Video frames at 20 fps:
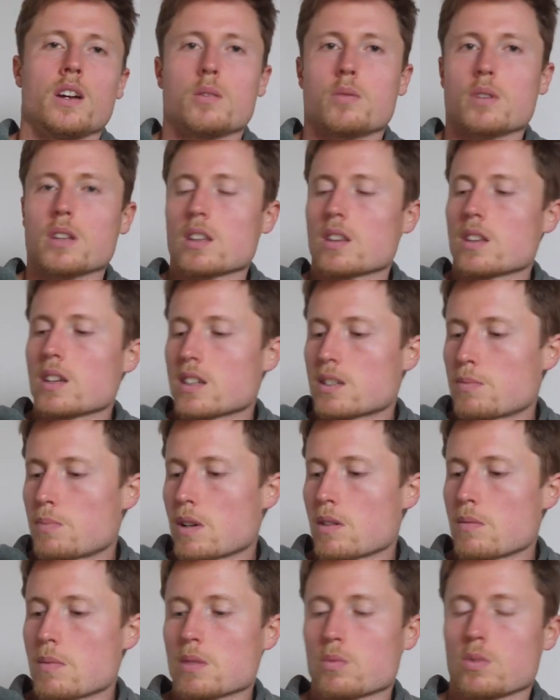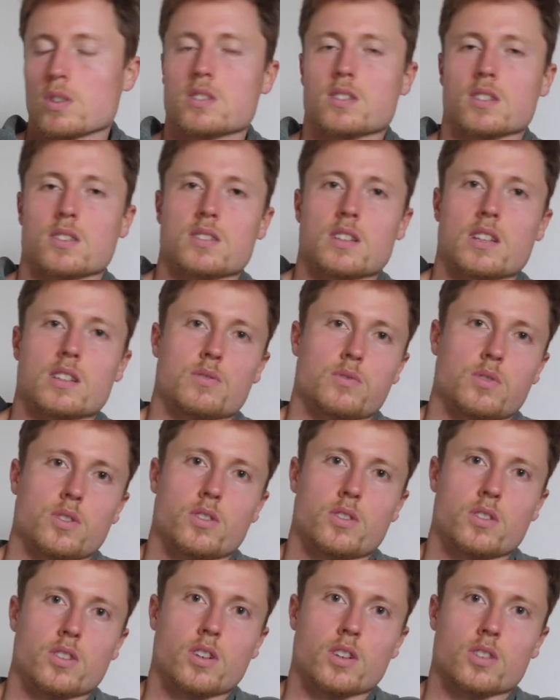whether the experiment was successful
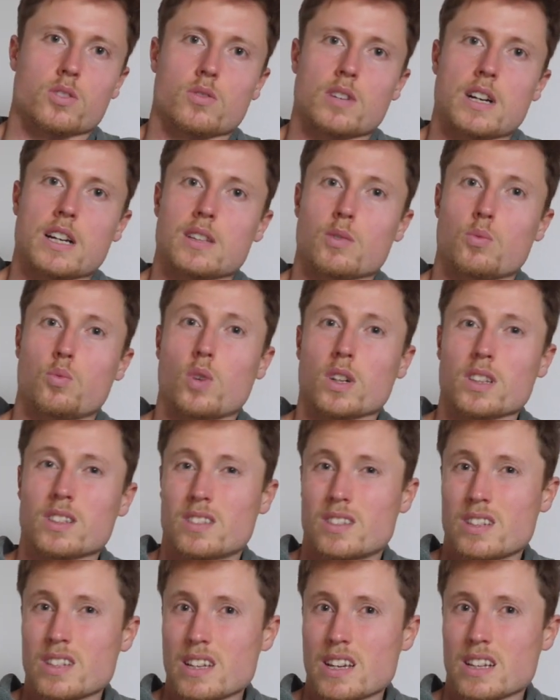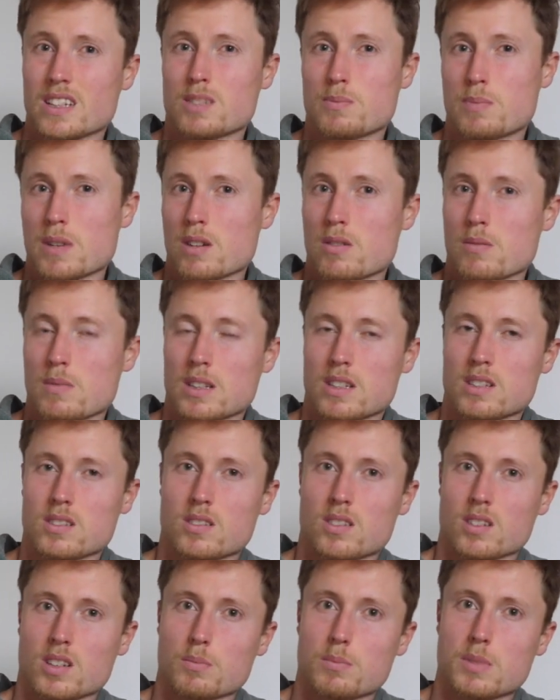or not, right? What the experiment is
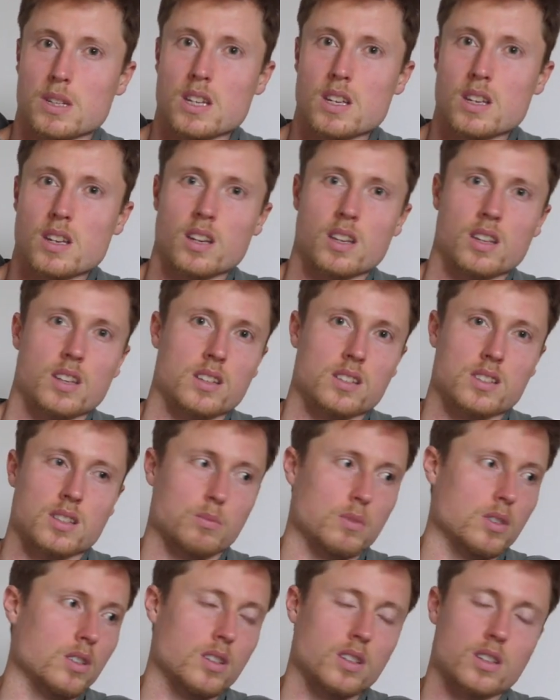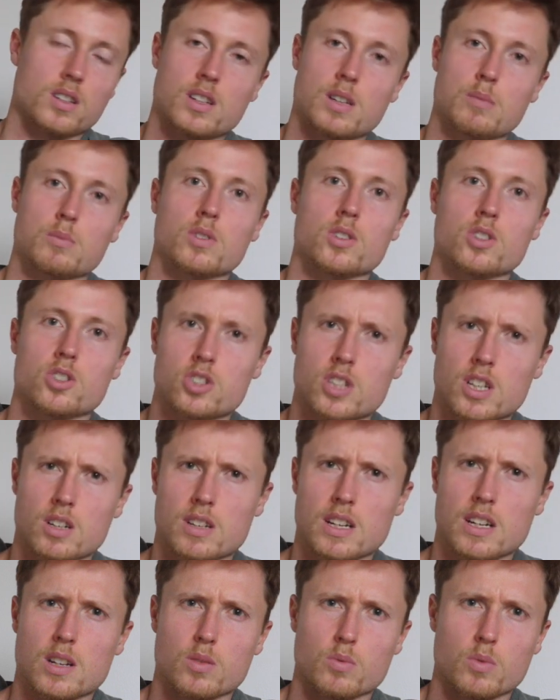gonna be, I'm gonna share
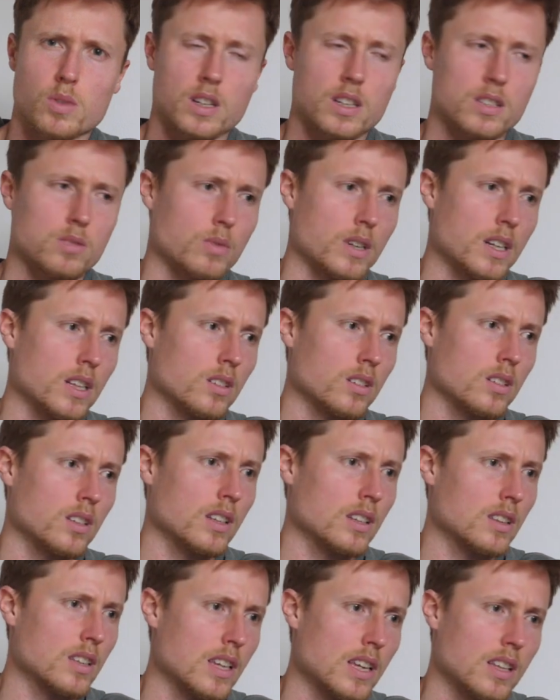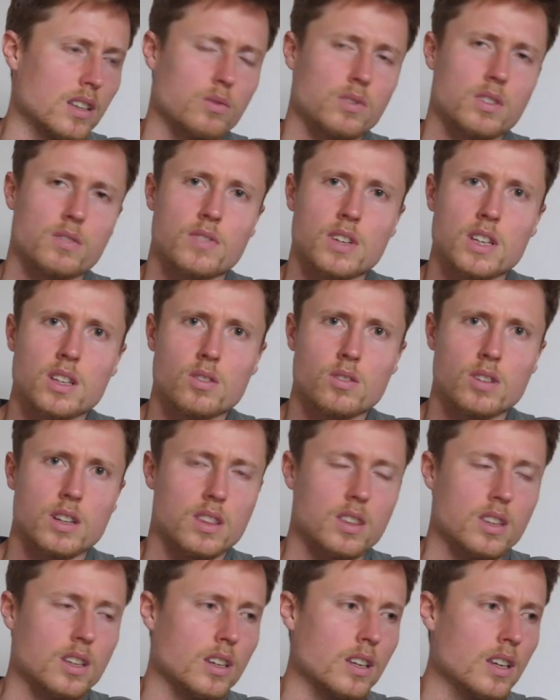that as well at the end of the video, I
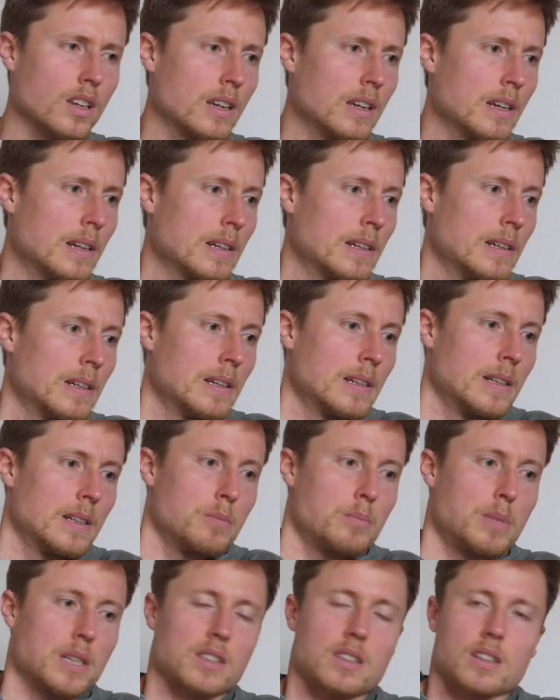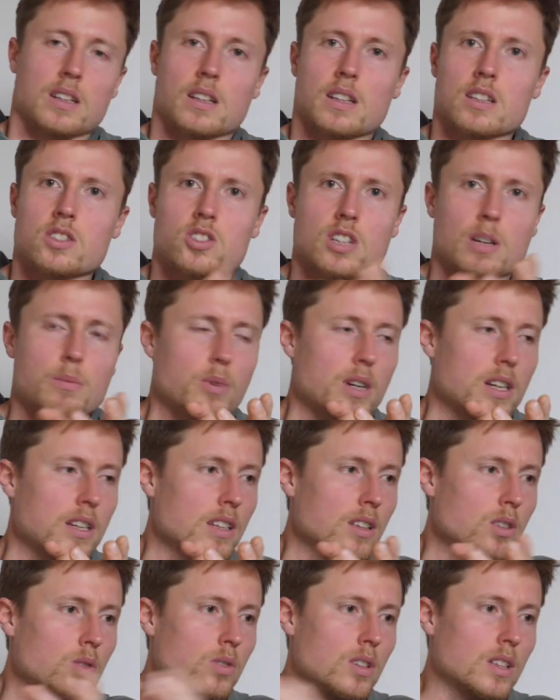think. But let's jump right
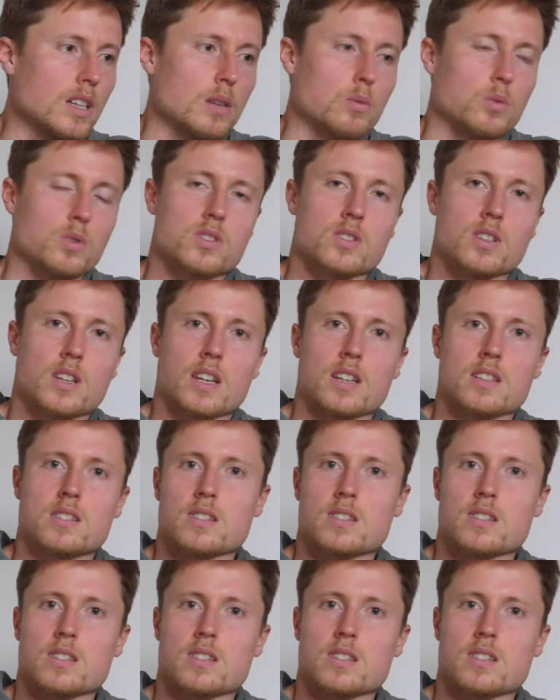into it, I would say. I